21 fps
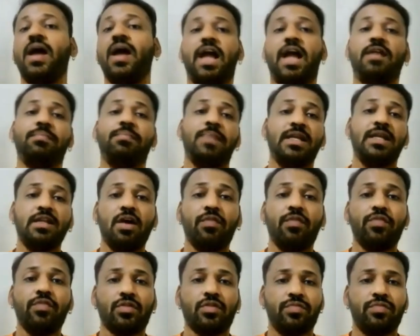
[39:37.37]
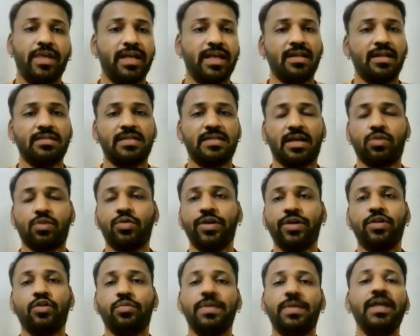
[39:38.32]
And many of our vehicles are
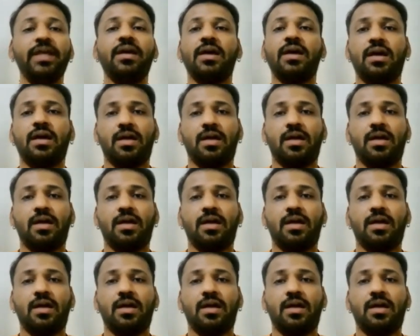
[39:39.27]
going to be